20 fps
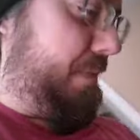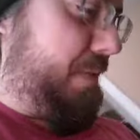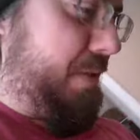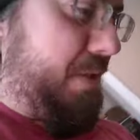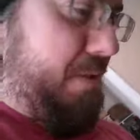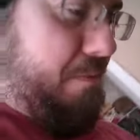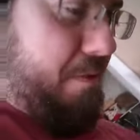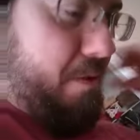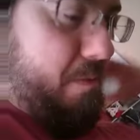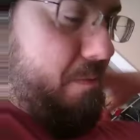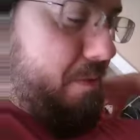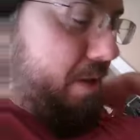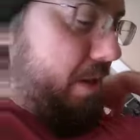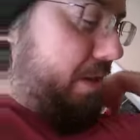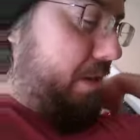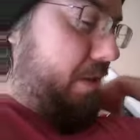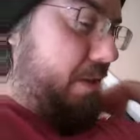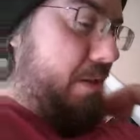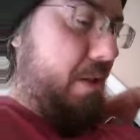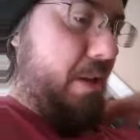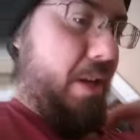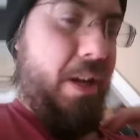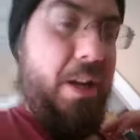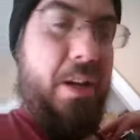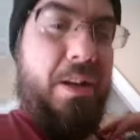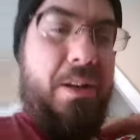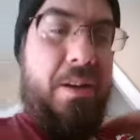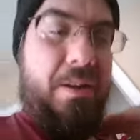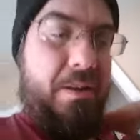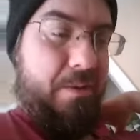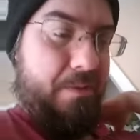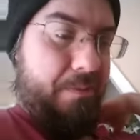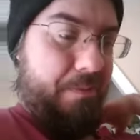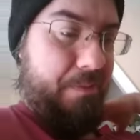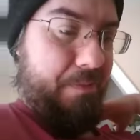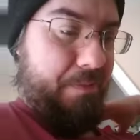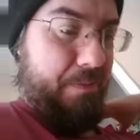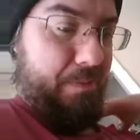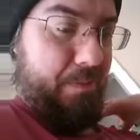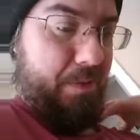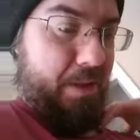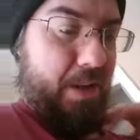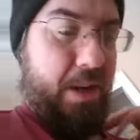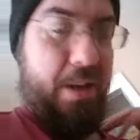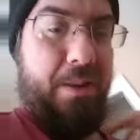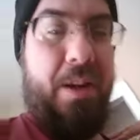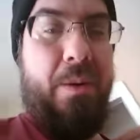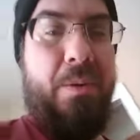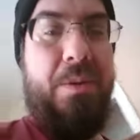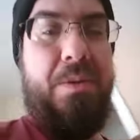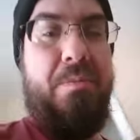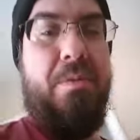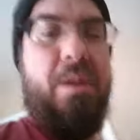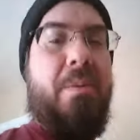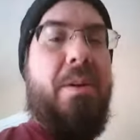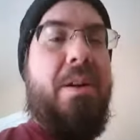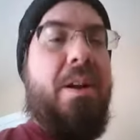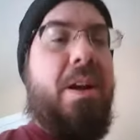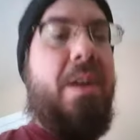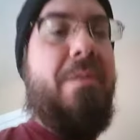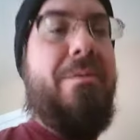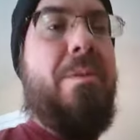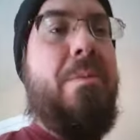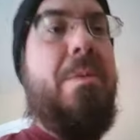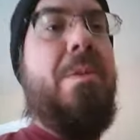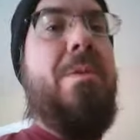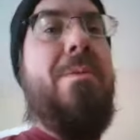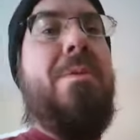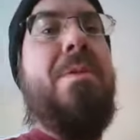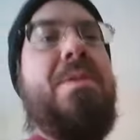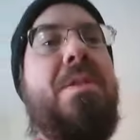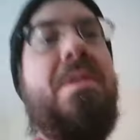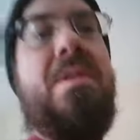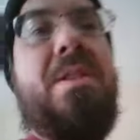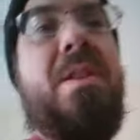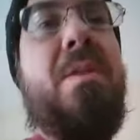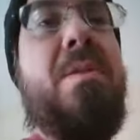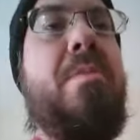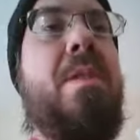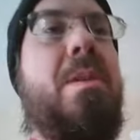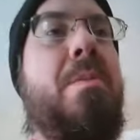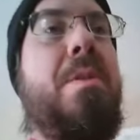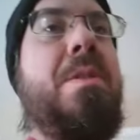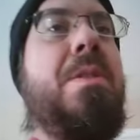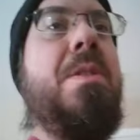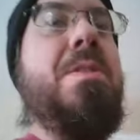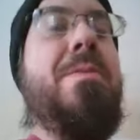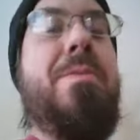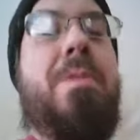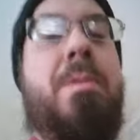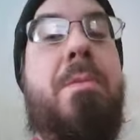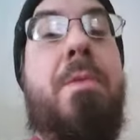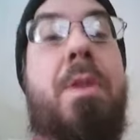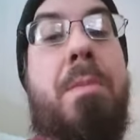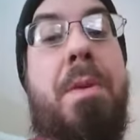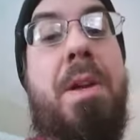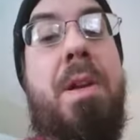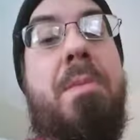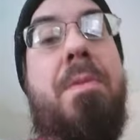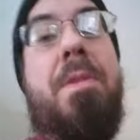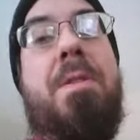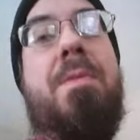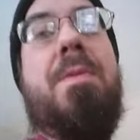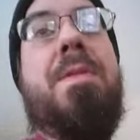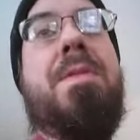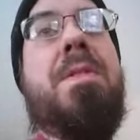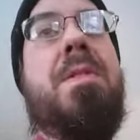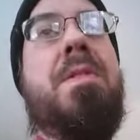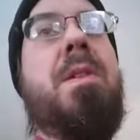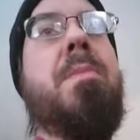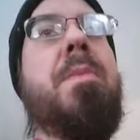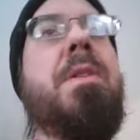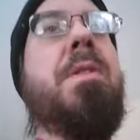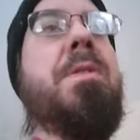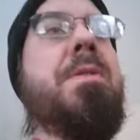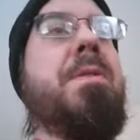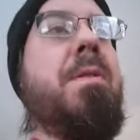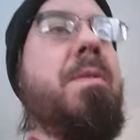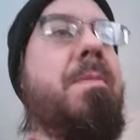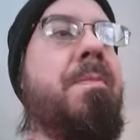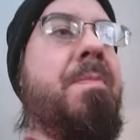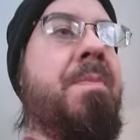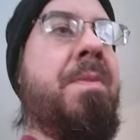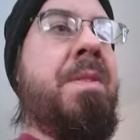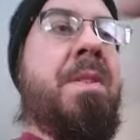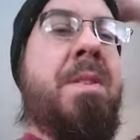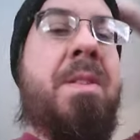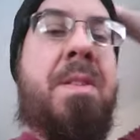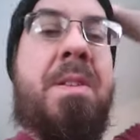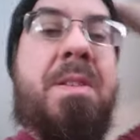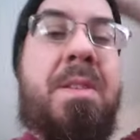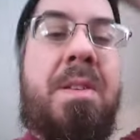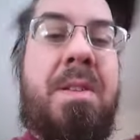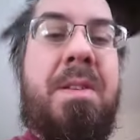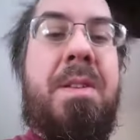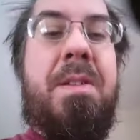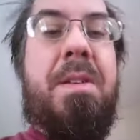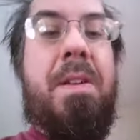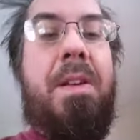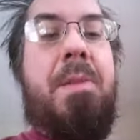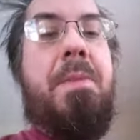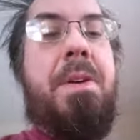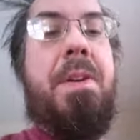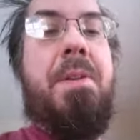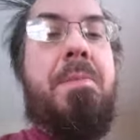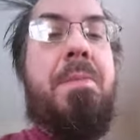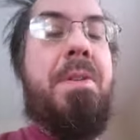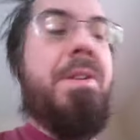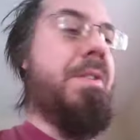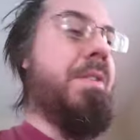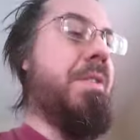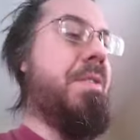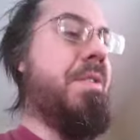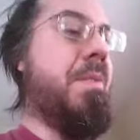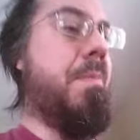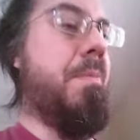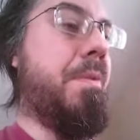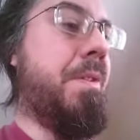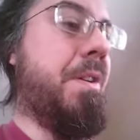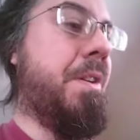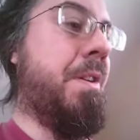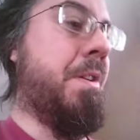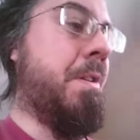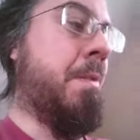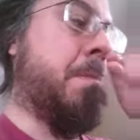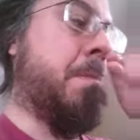put them back in the tank. That was probably not from nervousness. That was probably just from, well, it might have been nervousness. I'm not sure. Might have been just simply